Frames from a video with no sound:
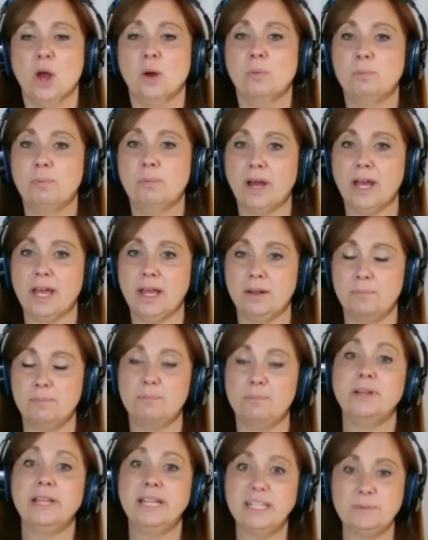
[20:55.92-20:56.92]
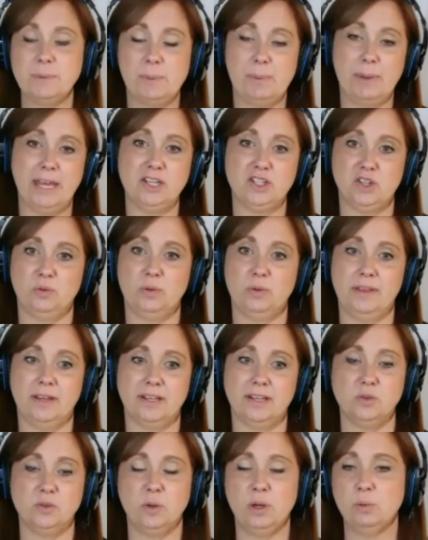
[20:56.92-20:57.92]
But please be patient with
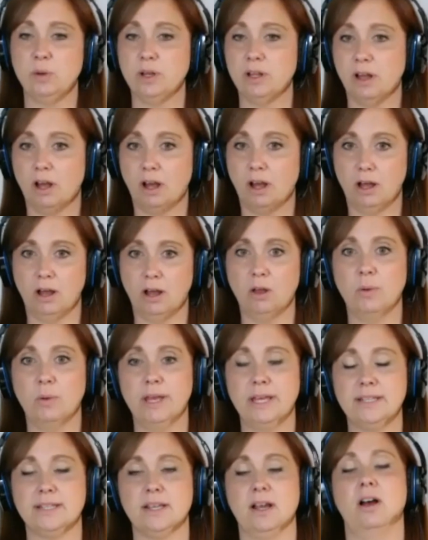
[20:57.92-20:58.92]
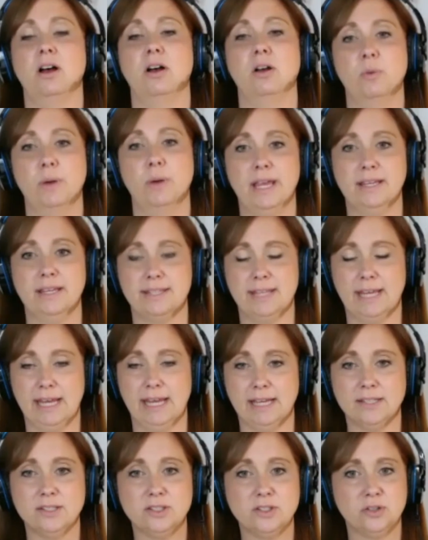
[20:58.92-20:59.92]
us. We will always, always
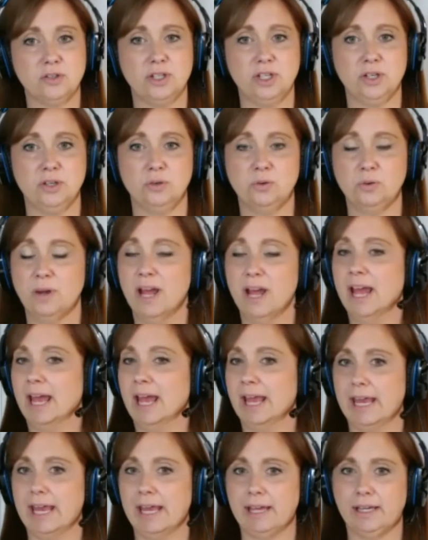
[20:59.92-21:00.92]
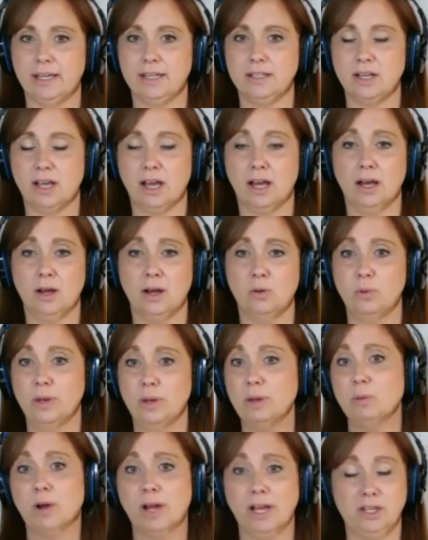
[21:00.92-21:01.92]
answer you. And
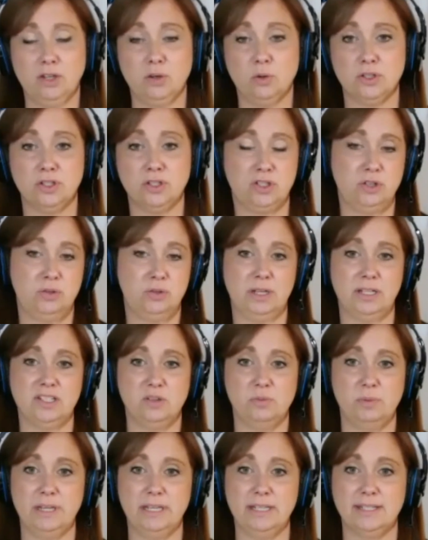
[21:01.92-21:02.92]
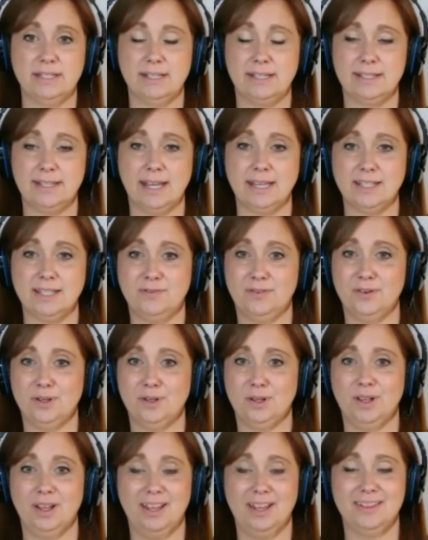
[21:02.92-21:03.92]
we want your student to be
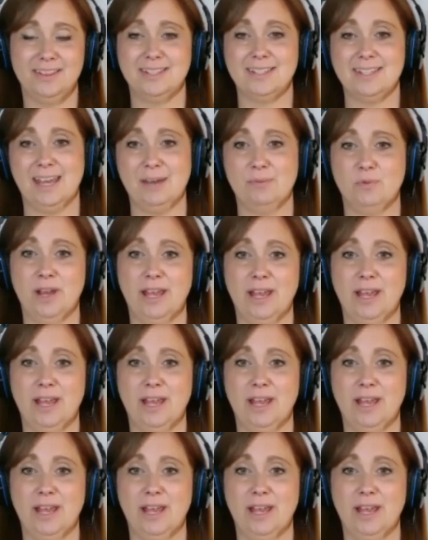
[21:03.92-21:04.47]
successful in the same way